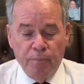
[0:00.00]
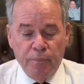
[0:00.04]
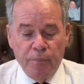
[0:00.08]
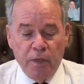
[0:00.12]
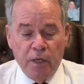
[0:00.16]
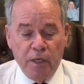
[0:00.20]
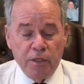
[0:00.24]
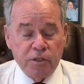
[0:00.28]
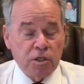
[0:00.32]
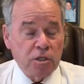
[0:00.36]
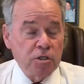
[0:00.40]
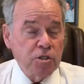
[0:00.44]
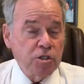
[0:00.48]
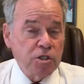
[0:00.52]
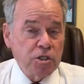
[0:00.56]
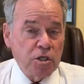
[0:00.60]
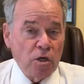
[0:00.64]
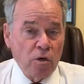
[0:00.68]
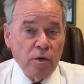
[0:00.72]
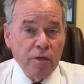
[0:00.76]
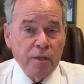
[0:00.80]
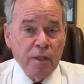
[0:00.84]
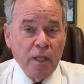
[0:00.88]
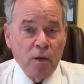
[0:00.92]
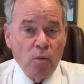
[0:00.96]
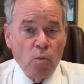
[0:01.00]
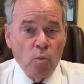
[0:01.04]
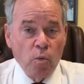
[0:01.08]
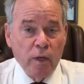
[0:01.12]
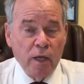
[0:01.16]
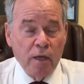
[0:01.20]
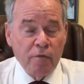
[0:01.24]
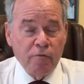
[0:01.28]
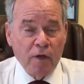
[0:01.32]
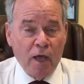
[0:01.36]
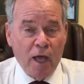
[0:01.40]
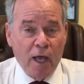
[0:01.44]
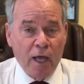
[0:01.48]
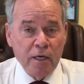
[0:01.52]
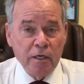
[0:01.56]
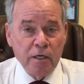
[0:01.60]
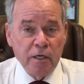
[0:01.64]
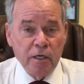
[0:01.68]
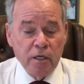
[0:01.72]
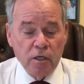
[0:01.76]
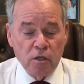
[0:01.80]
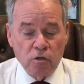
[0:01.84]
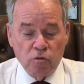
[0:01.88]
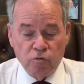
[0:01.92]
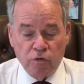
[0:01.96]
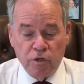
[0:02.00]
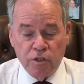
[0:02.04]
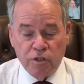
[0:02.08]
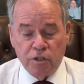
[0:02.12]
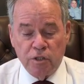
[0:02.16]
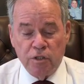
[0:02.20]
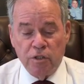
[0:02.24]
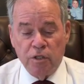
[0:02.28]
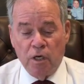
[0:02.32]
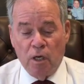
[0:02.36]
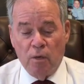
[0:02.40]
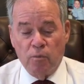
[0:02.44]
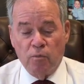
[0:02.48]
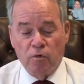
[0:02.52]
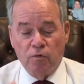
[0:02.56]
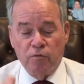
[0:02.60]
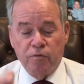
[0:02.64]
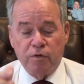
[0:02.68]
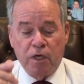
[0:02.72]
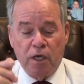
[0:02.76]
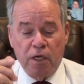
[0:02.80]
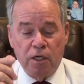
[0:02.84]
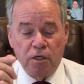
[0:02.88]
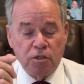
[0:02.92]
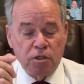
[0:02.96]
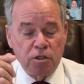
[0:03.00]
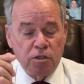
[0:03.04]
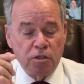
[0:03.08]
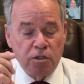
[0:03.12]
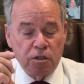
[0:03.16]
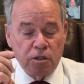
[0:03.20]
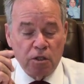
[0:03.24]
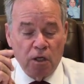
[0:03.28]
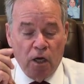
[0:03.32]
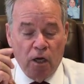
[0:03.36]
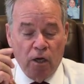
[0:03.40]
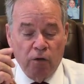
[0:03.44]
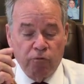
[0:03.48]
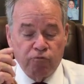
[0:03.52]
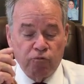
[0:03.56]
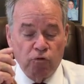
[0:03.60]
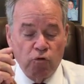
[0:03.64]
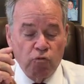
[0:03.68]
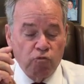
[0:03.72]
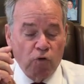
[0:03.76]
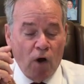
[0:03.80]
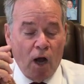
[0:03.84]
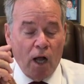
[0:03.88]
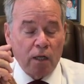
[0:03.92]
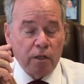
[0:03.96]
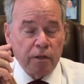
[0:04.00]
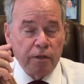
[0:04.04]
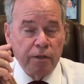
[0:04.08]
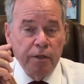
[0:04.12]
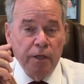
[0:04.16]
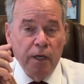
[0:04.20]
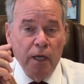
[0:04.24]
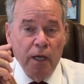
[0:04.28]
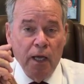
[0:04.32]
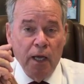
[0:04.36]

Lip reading: It's concerning that we have had an increase in the number of cases through Rockland